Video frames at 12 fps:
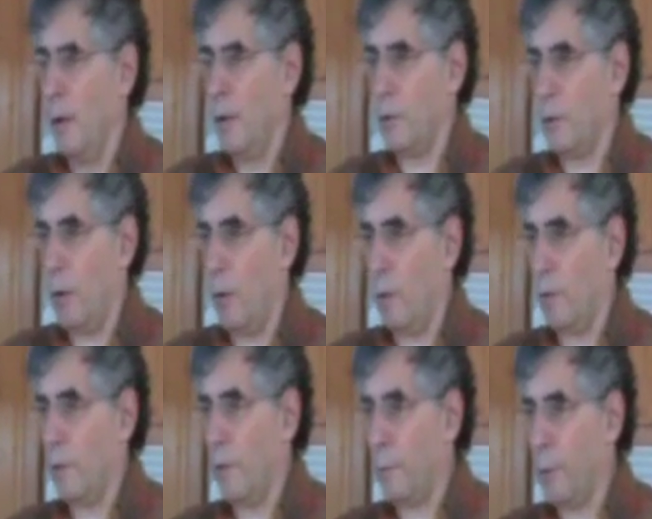So
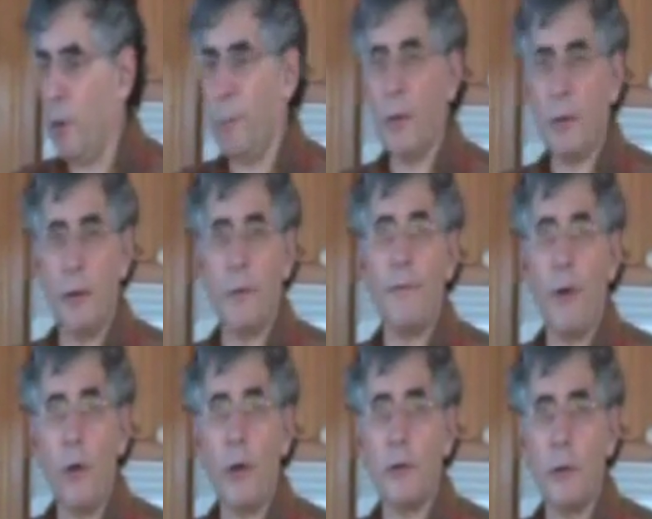the purpose of the
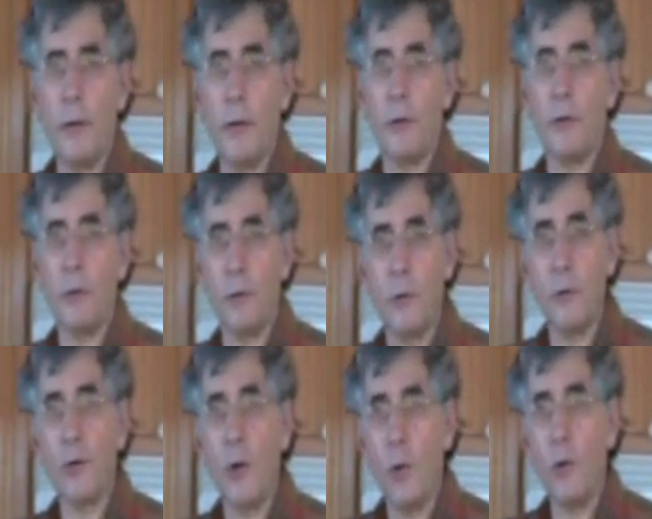focus of this is to
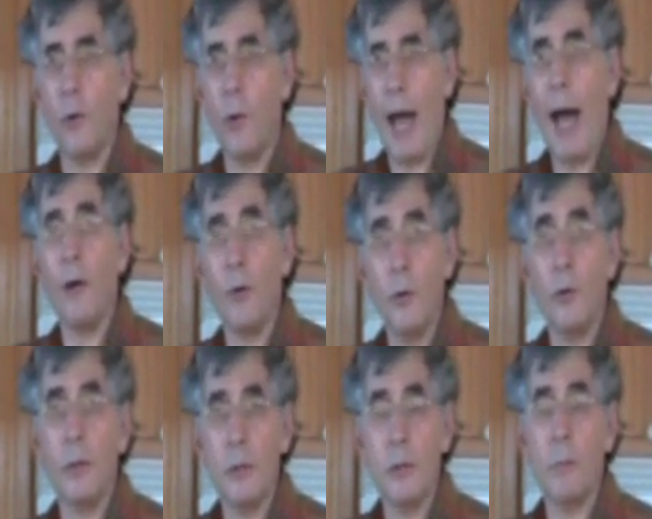show you how you
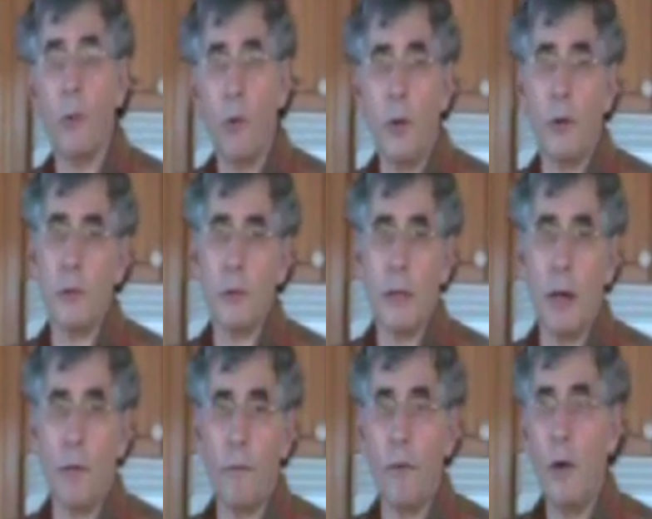can support
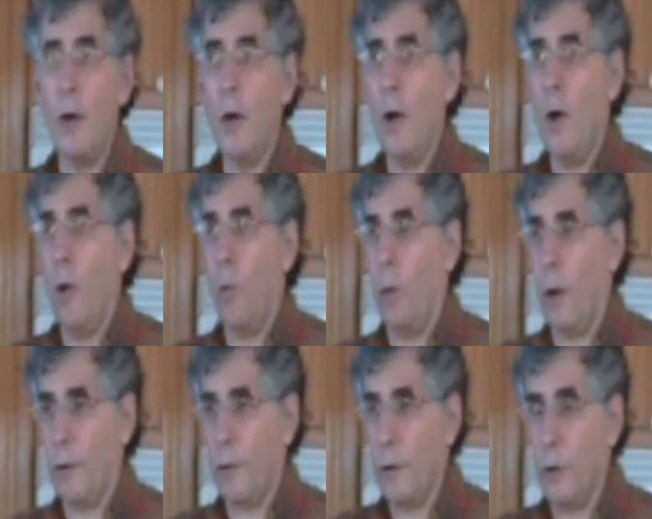yourself
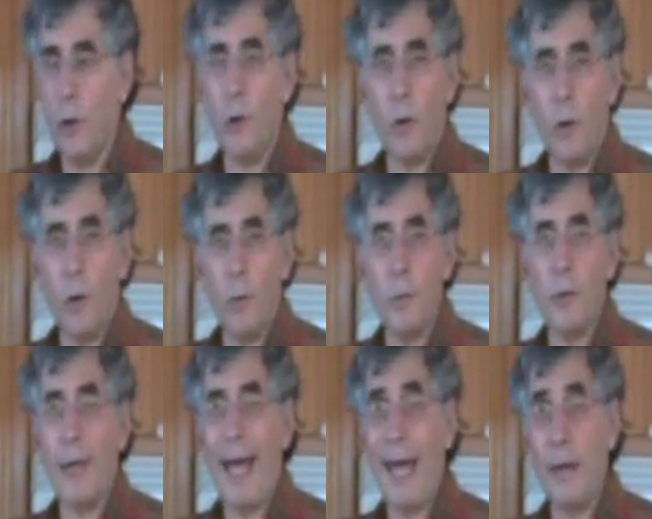with good
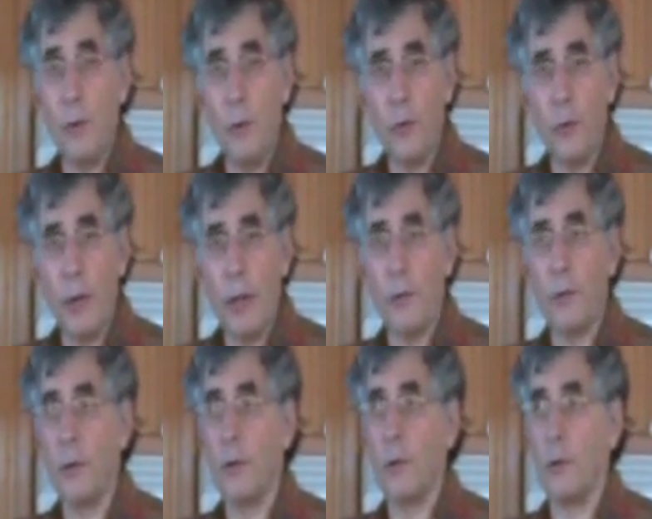herbs and
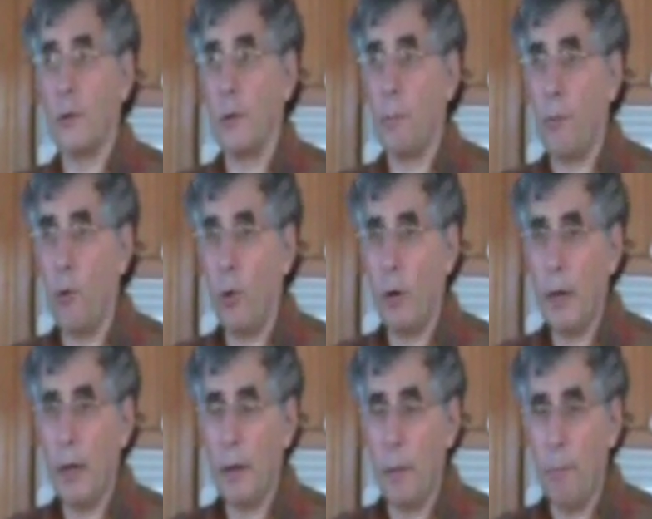nutrients to
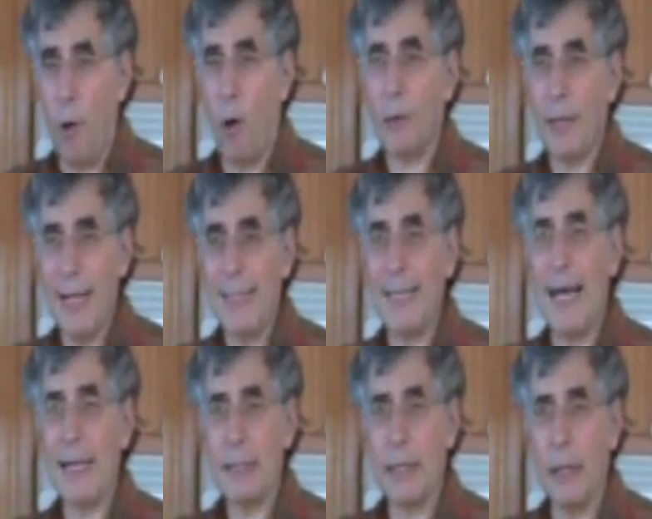support the
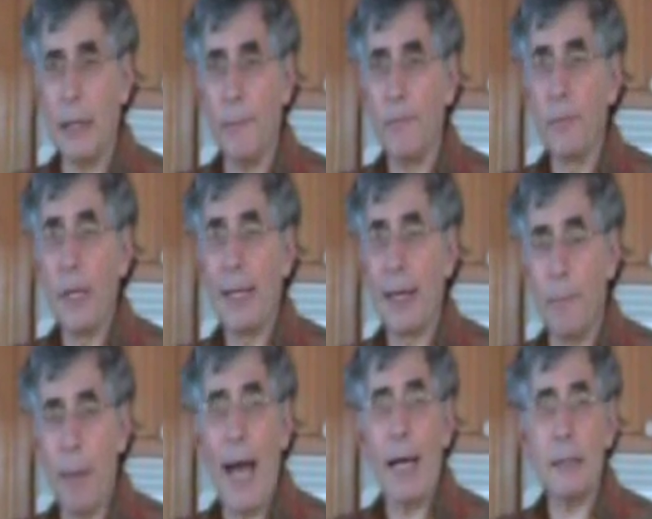multitasking
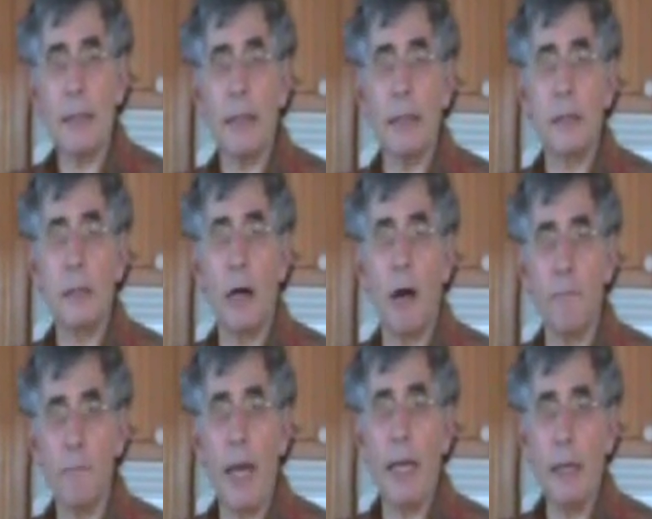capacities
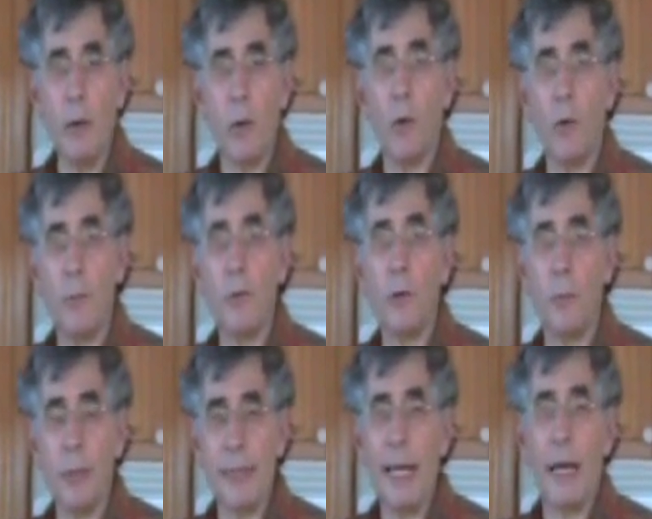of many herbs or
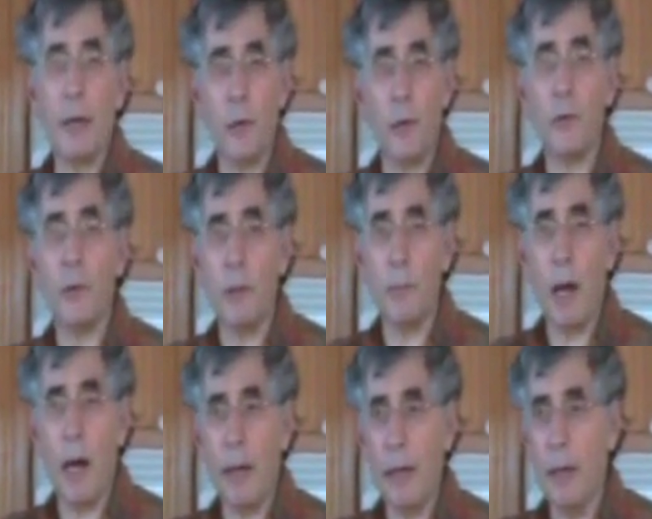botanicals in the
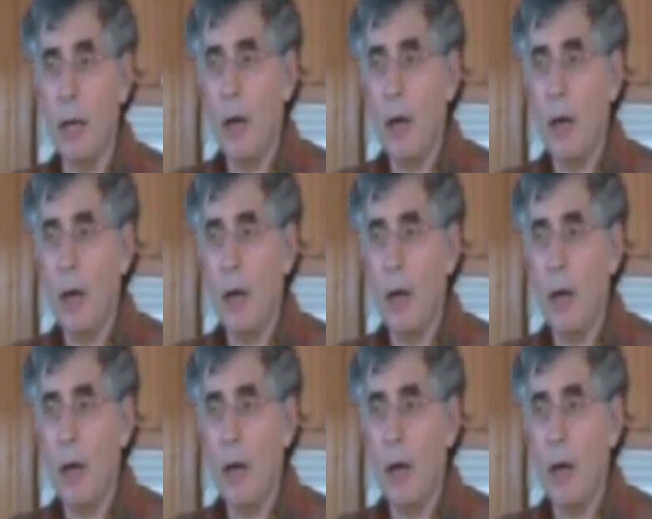body,